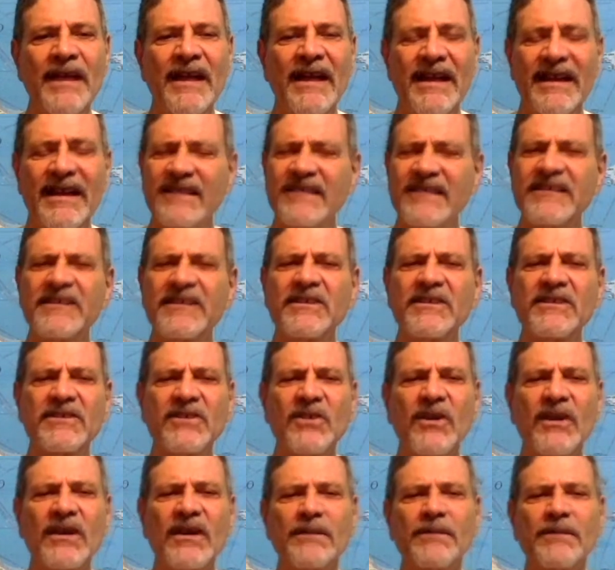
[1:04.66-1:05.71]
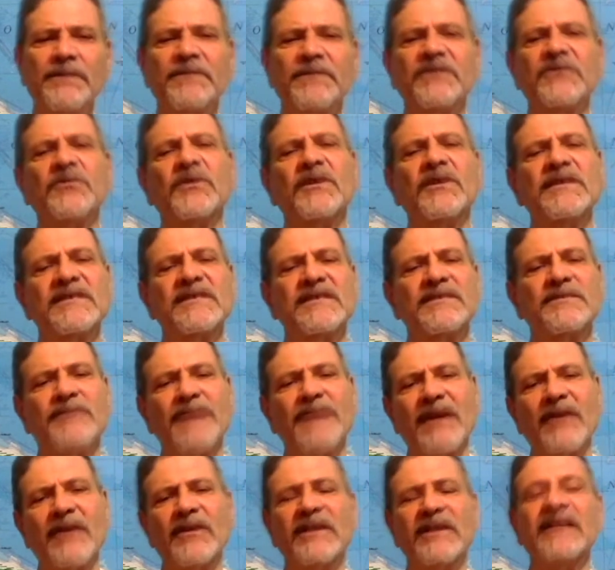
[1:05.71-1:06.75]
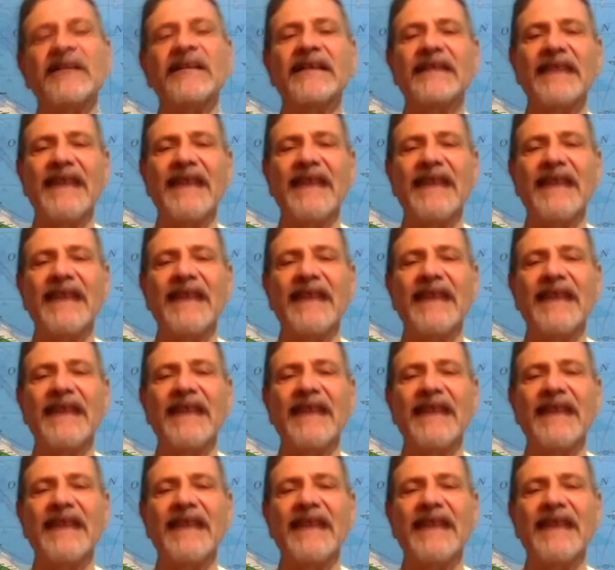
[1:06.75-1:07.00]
and he's here to talk to us about